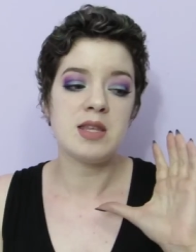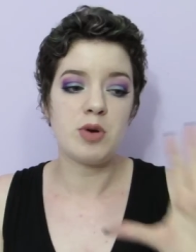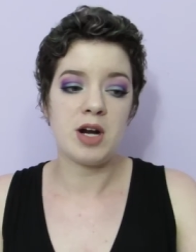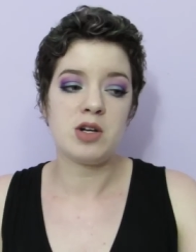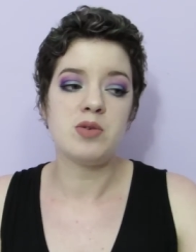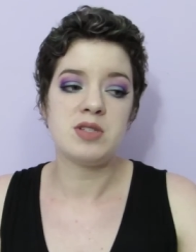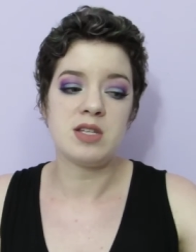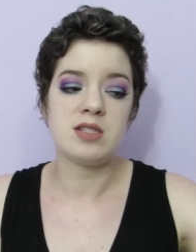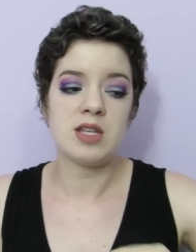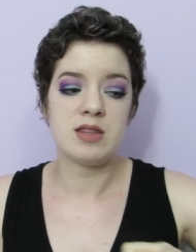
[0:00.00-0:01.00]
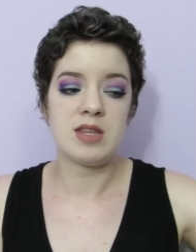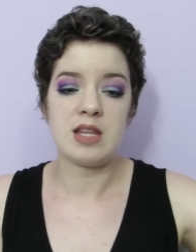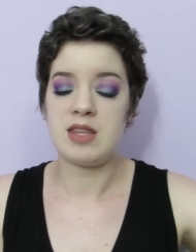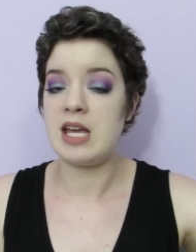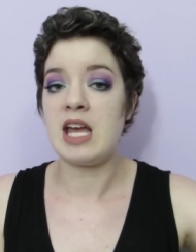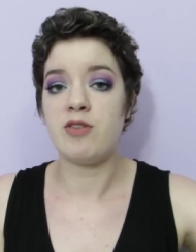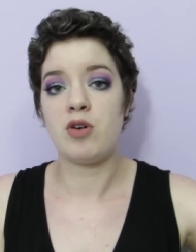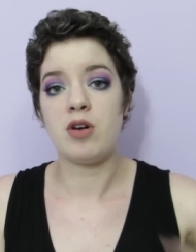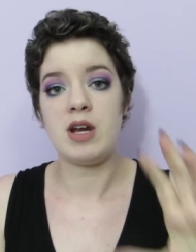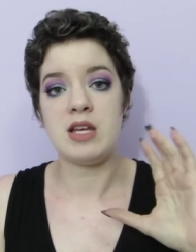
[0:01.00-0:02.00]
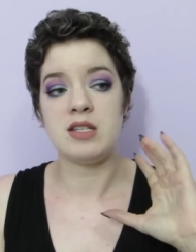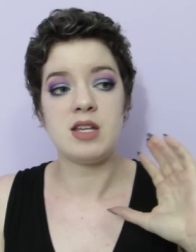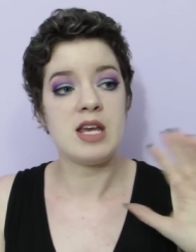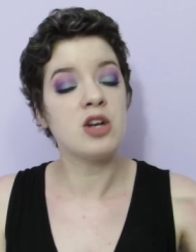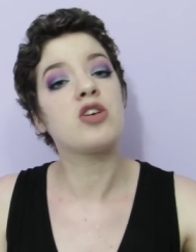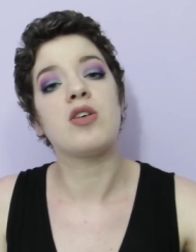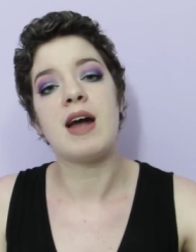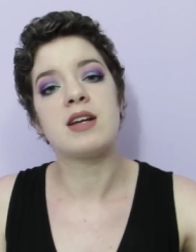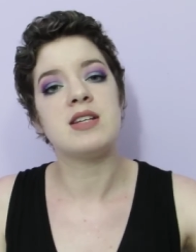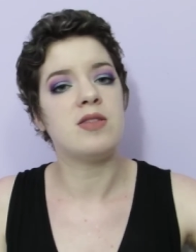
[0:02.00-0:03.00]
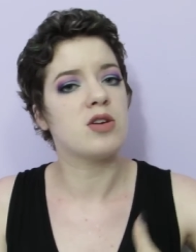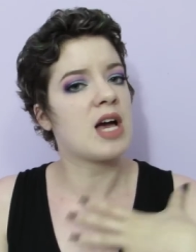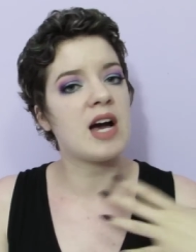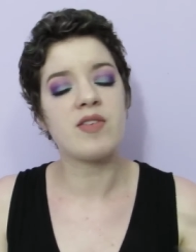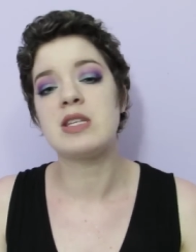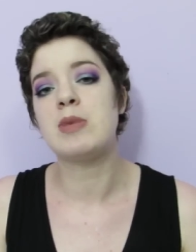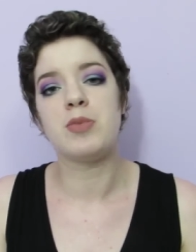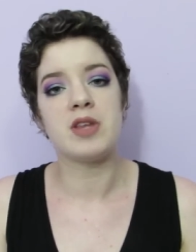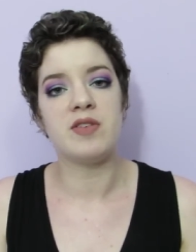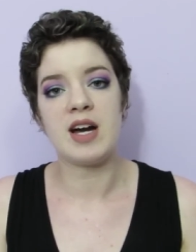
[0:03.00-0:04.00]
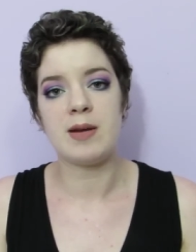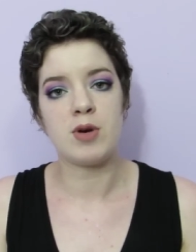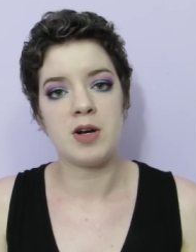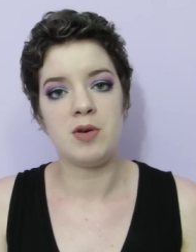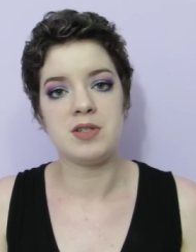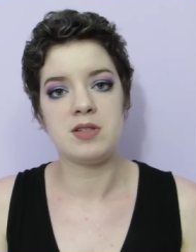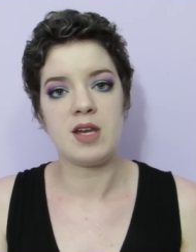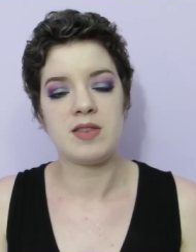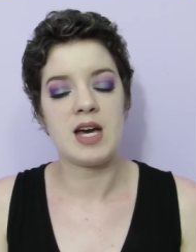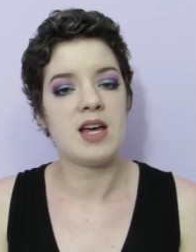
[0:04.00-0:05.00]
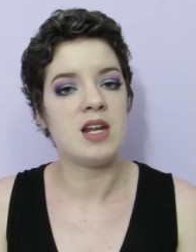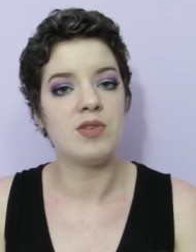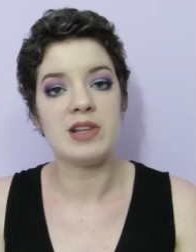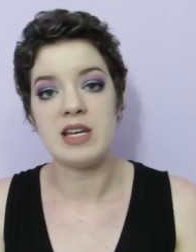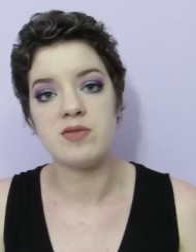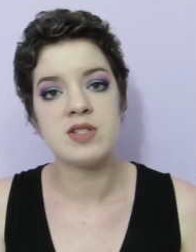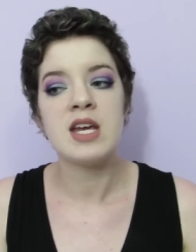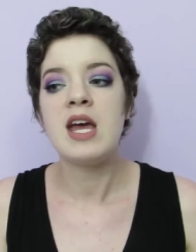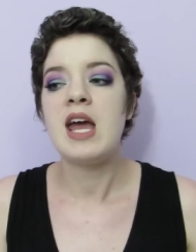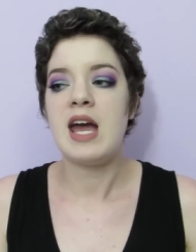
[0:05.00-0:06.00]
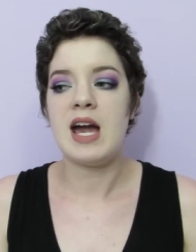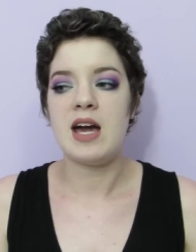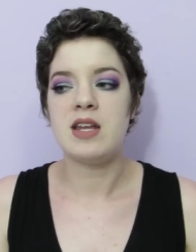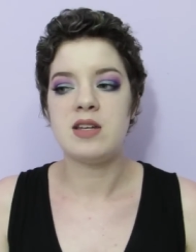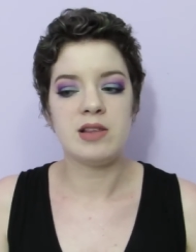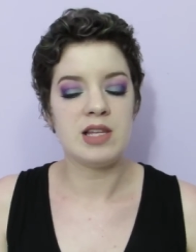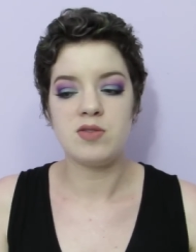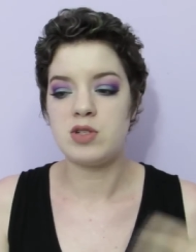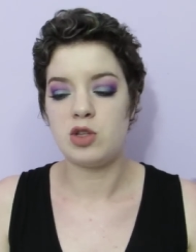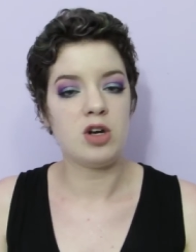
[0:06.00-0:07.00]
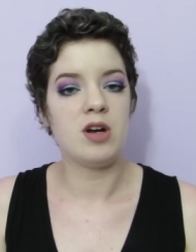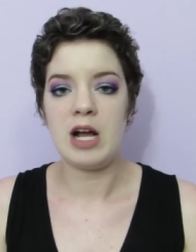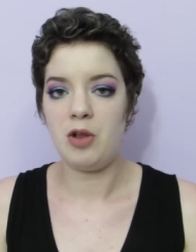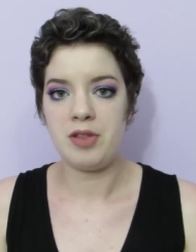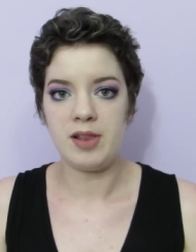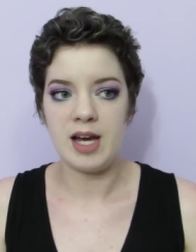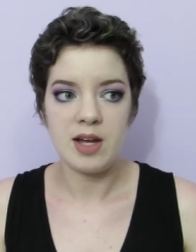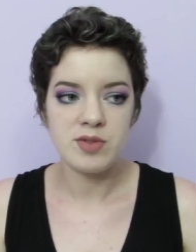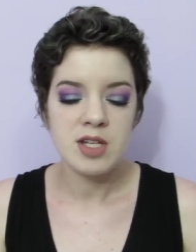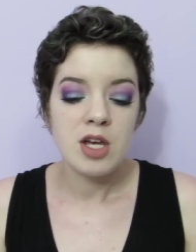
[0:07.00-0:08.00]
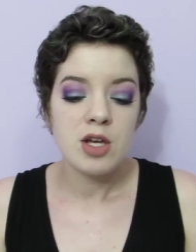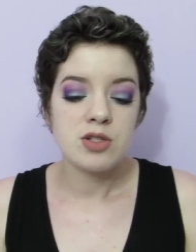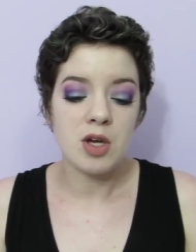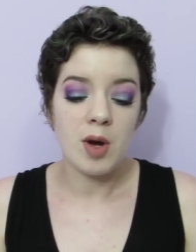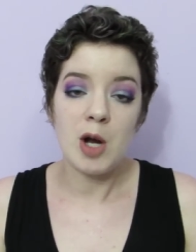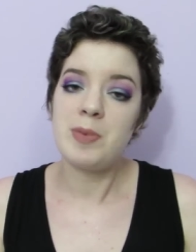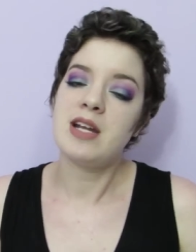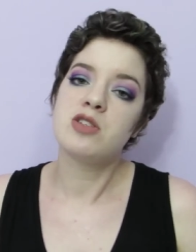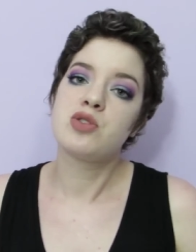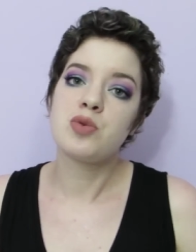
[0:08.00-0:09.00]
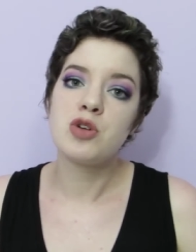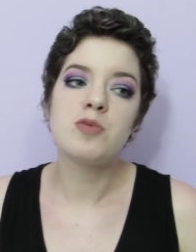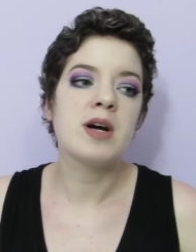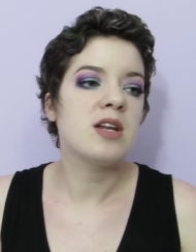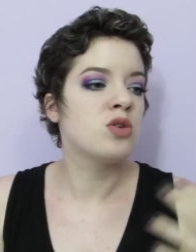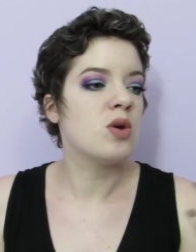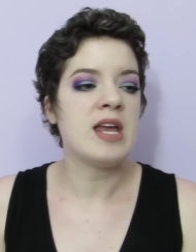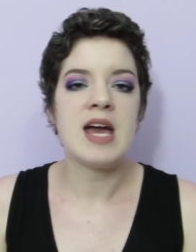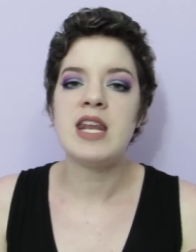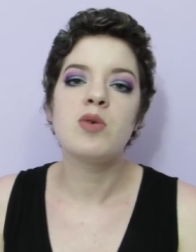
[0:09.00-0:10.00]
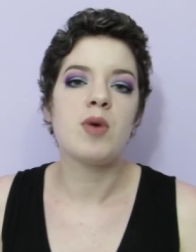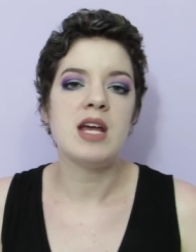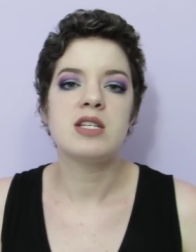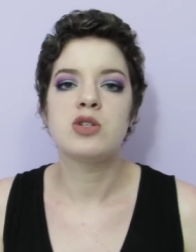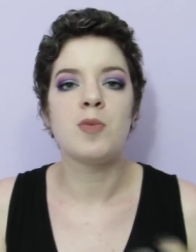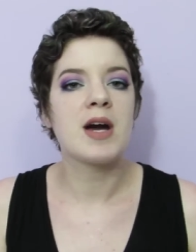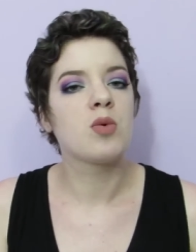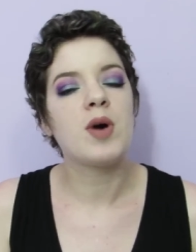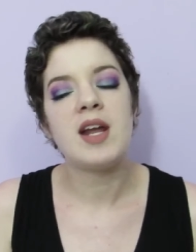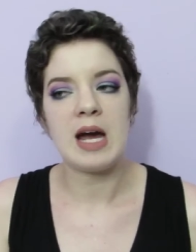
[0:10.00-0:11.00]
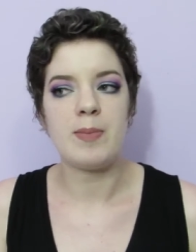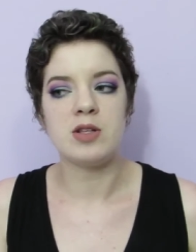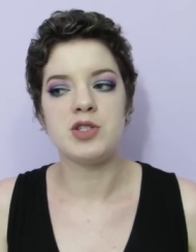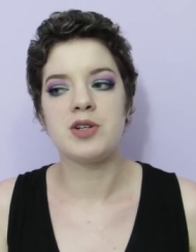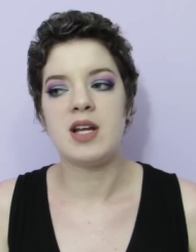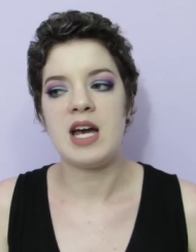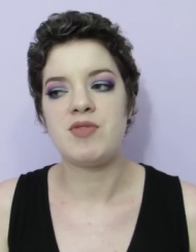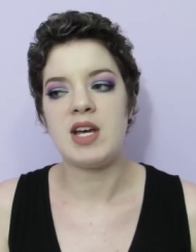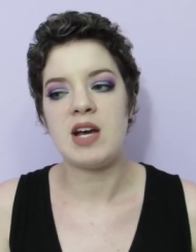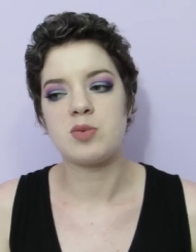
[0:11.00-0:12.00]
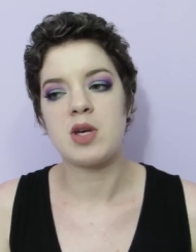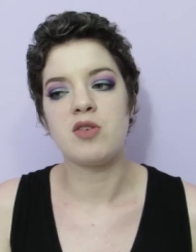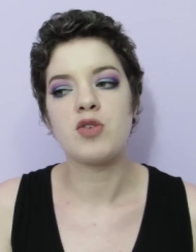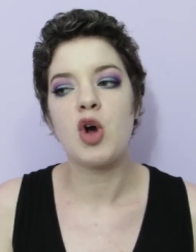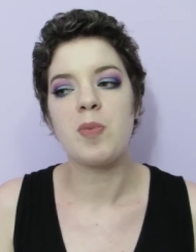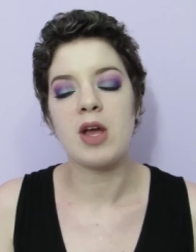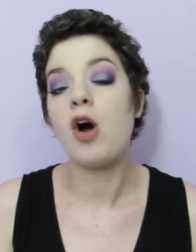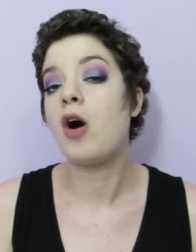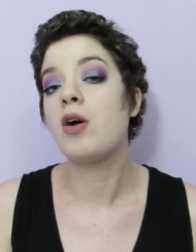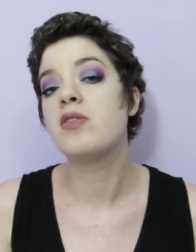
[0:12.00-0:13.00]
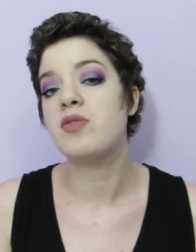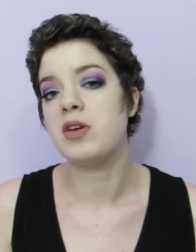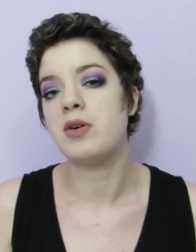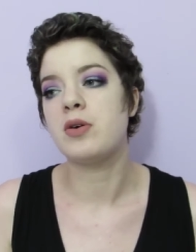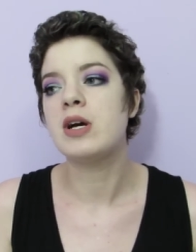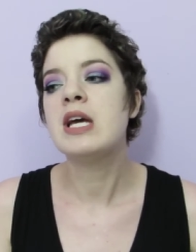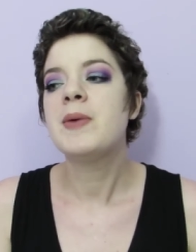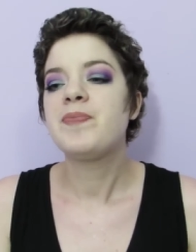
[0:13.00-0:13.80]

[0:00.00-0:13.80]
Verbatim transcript: the prognosis that they gave her is incorrect, and there's obviously people that have gotten prognoses like that and have lived long, healthy lives. So I hope that is true, but at any rate, no matter what happens, you're going to have some kind of coping, all of you.